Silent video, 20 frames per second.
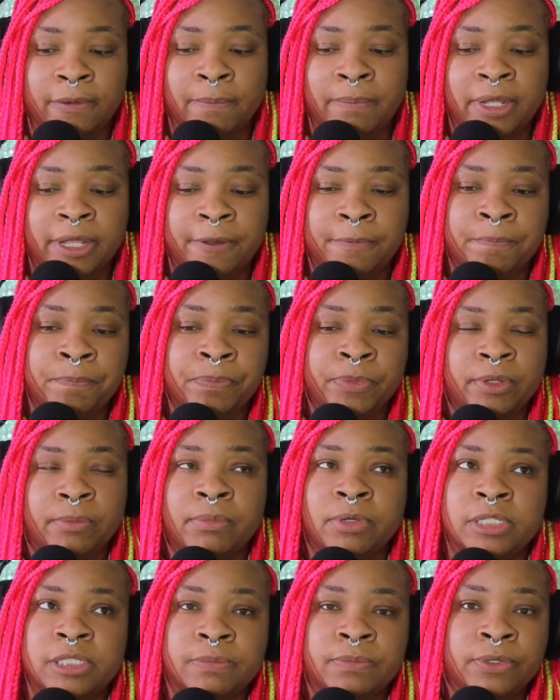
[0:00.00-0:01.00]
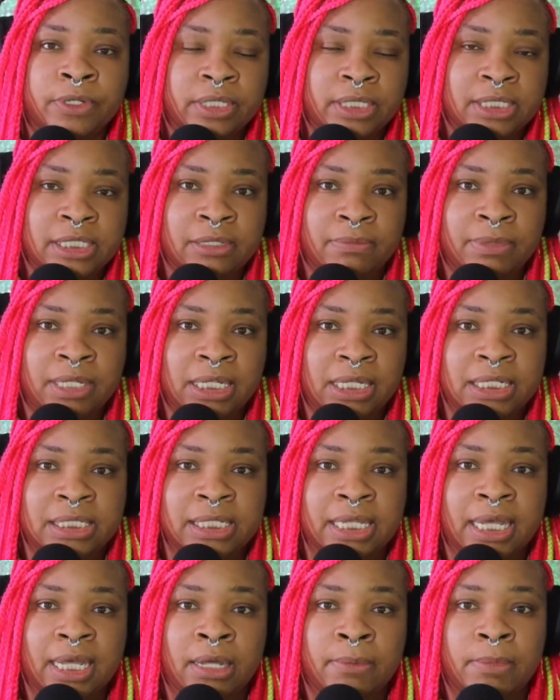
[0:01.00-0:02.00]
But most important to me is
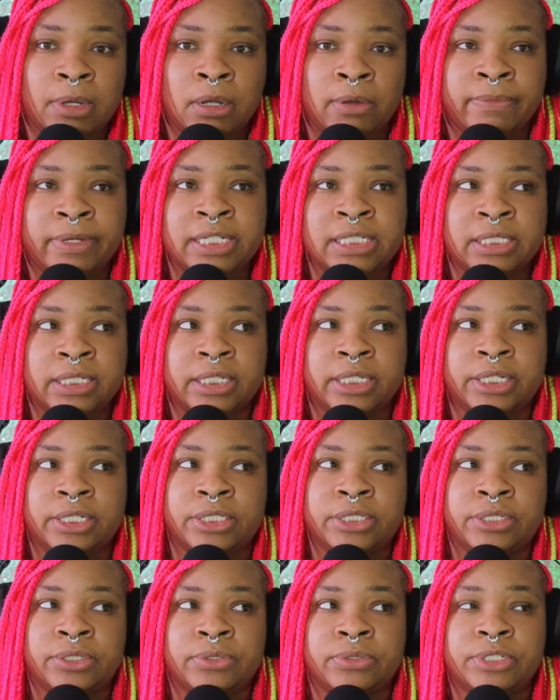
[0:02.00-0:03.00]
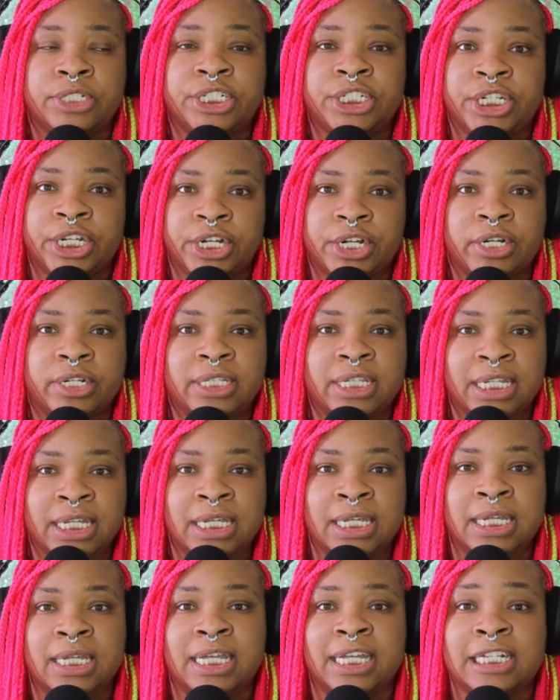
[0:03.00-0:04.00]
that I'm always looking to share
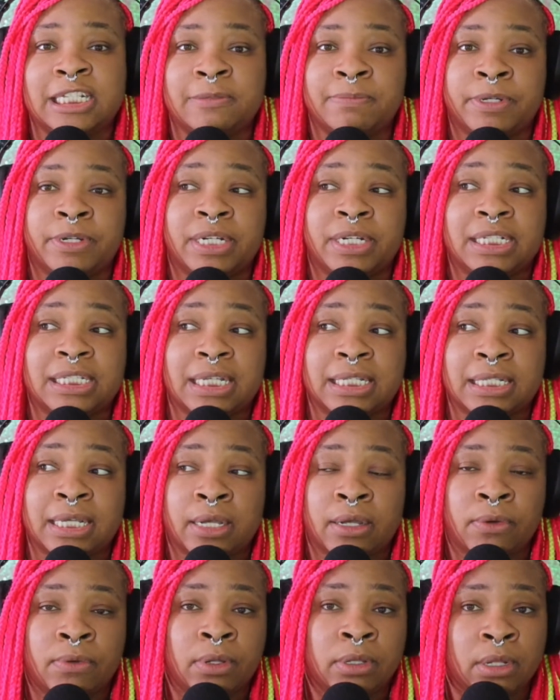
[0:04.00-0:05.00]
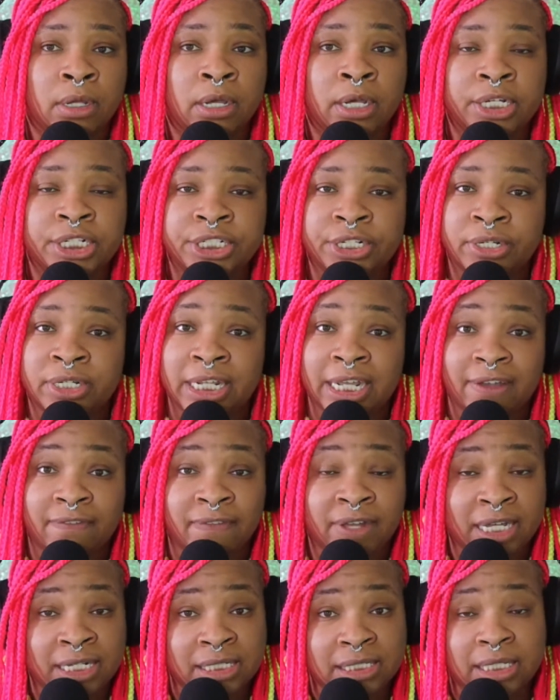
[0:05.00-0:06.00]
the experience as I go along, share the
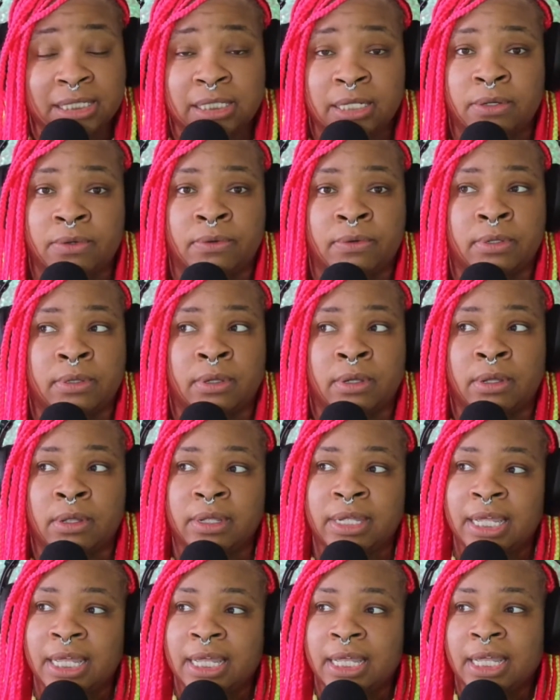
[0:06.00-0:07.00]
advice as I go along.